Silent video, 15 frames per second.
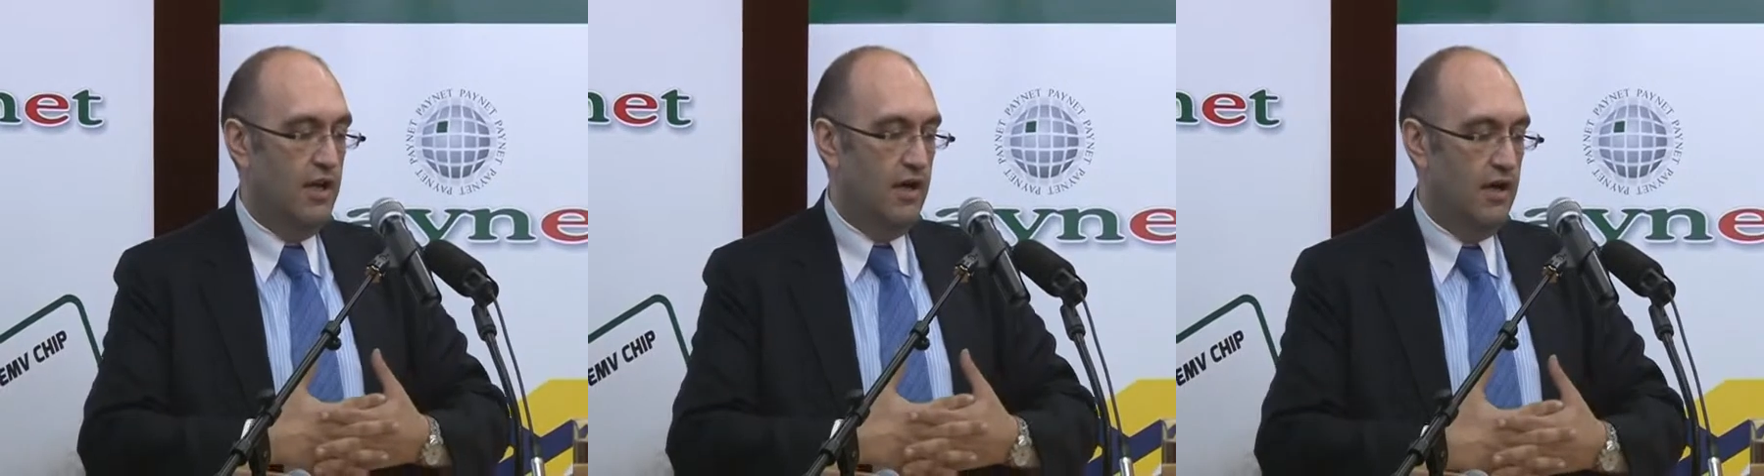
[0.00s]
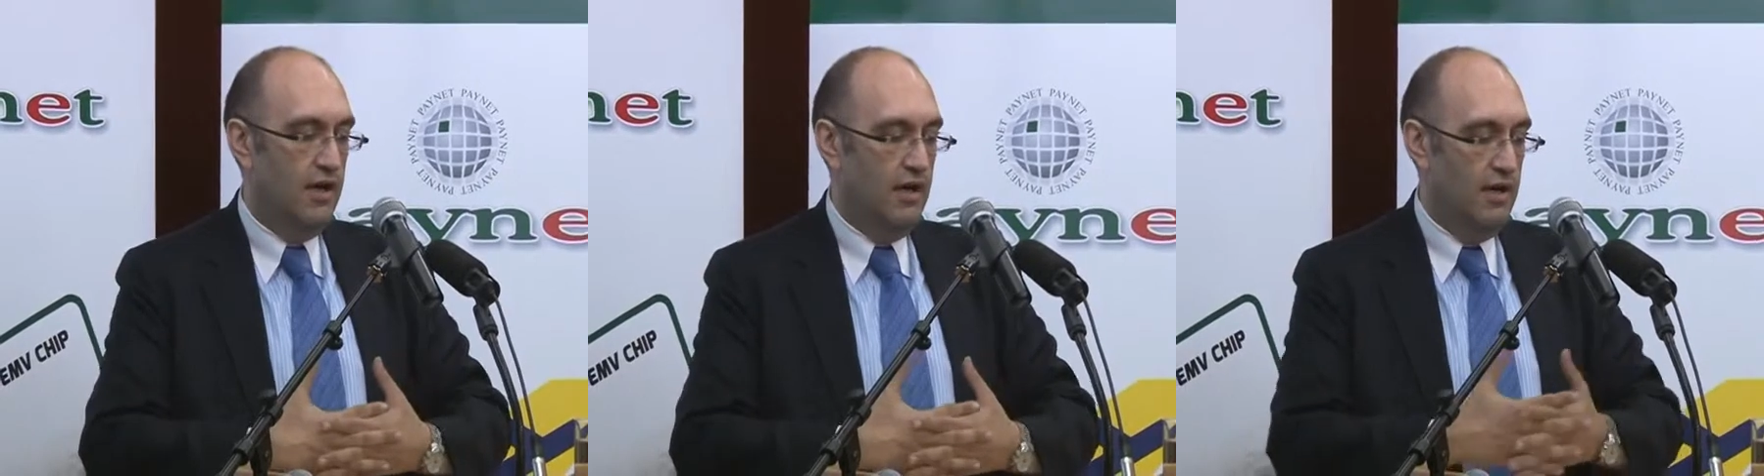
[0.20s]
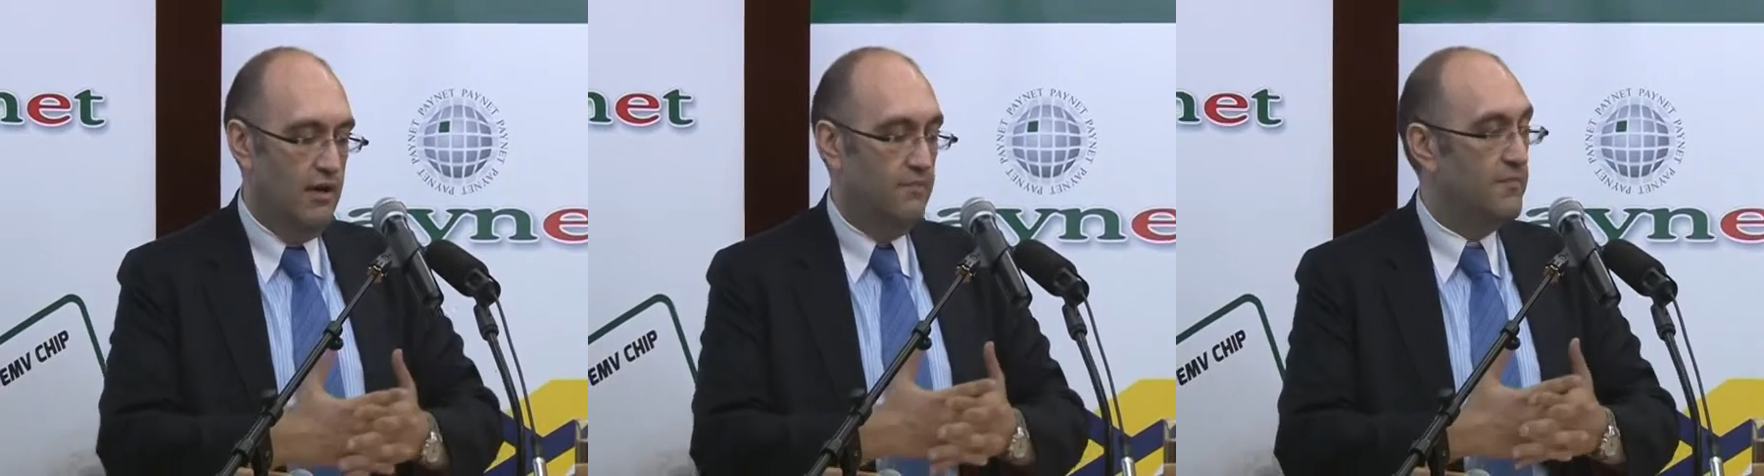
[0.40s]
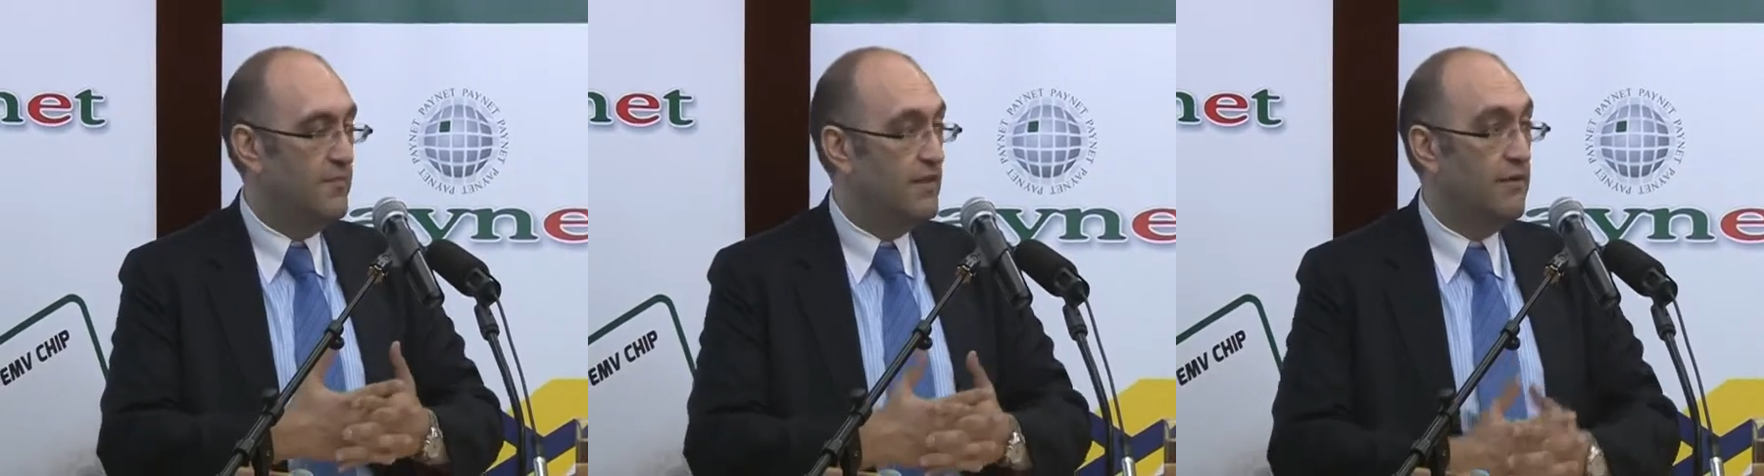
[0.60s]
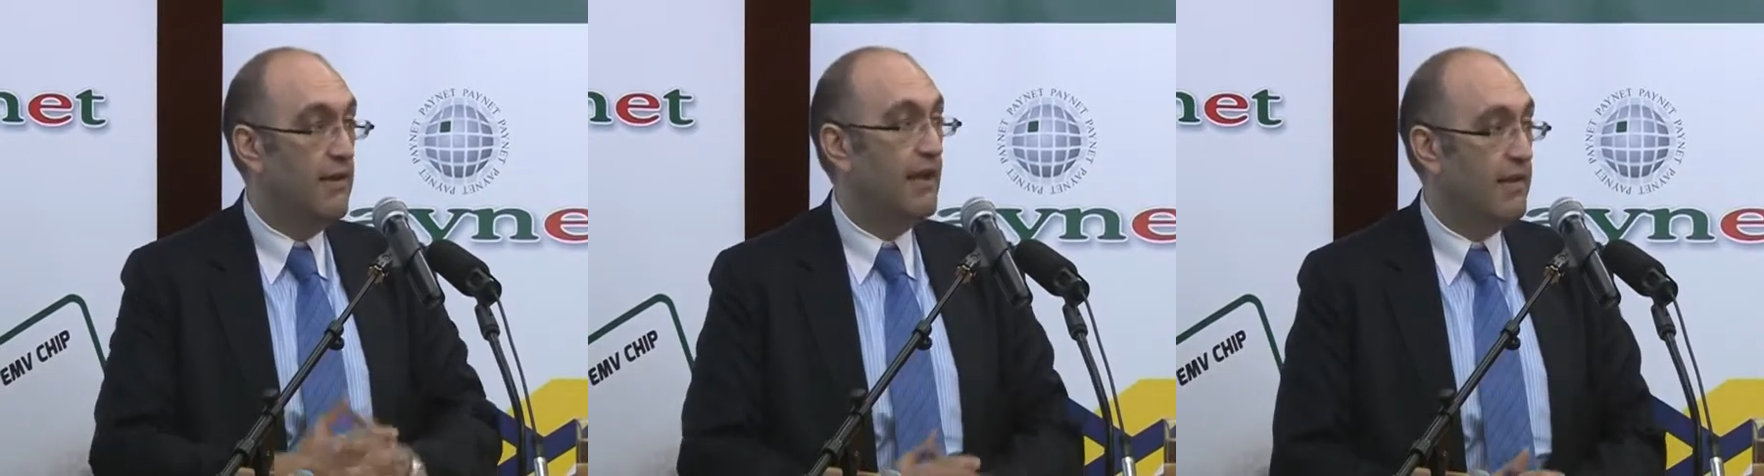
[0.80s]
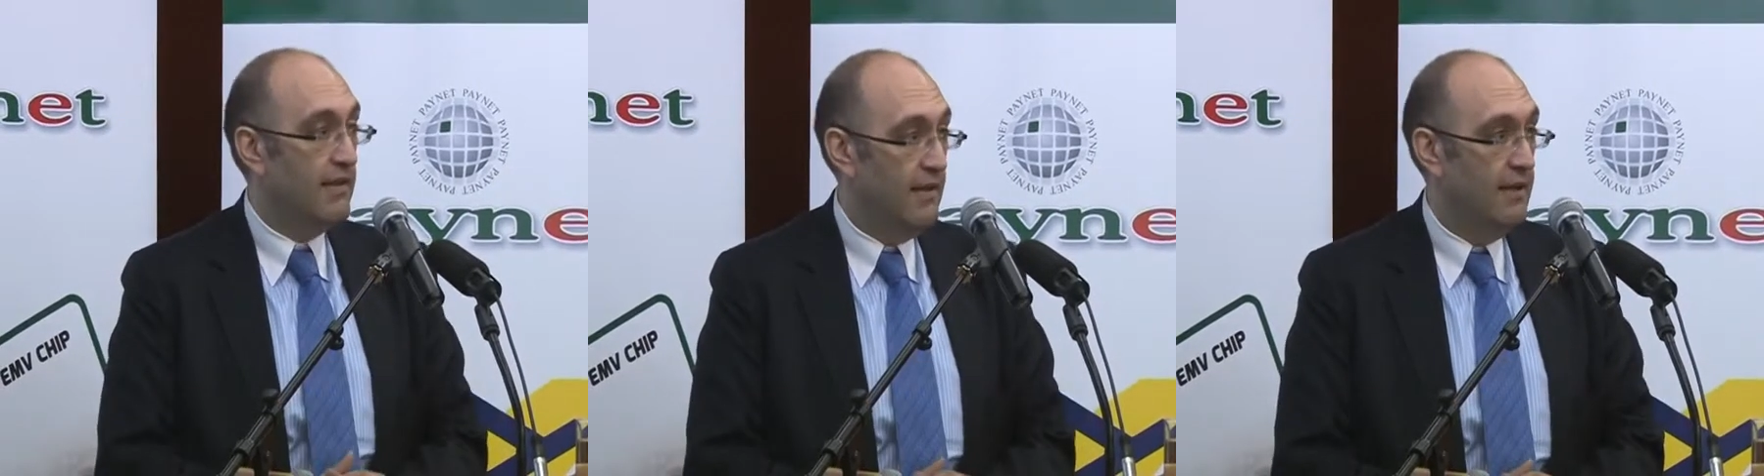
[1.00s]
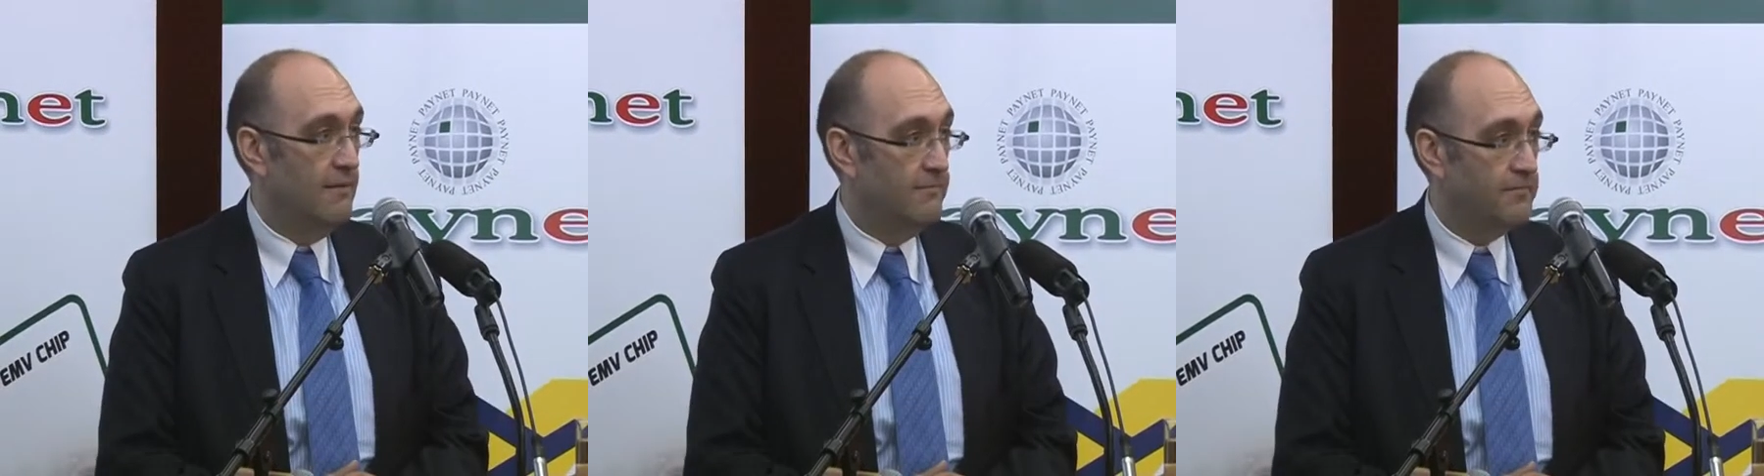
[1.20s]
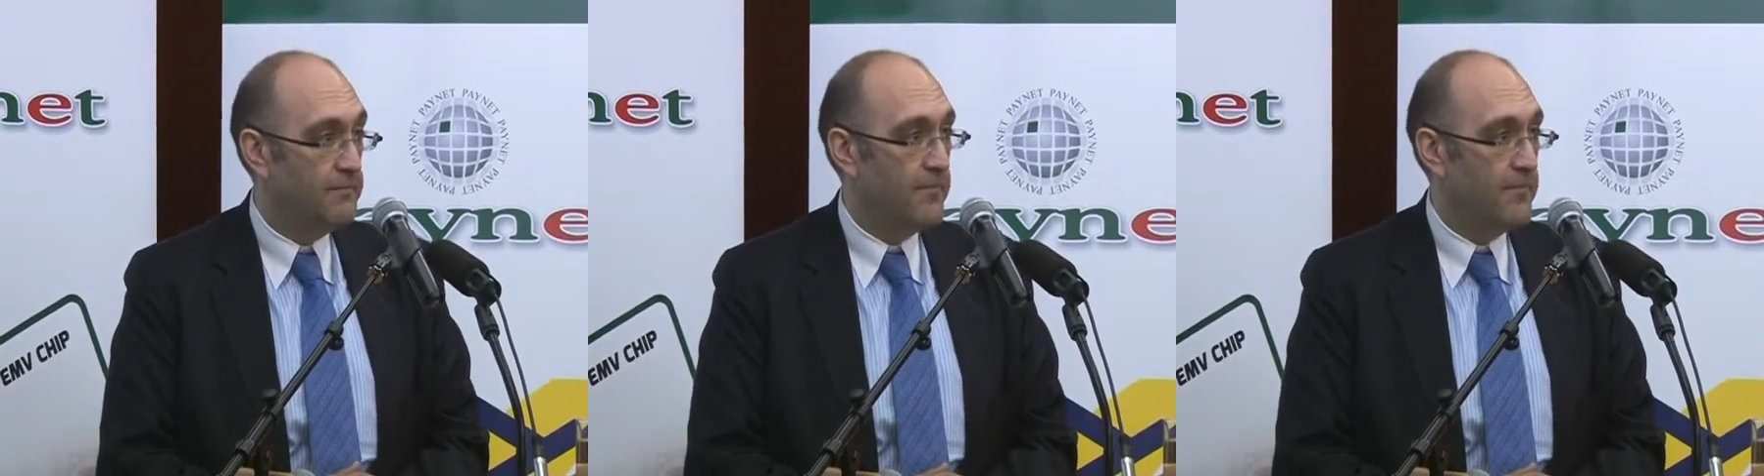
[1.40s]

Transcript: directly.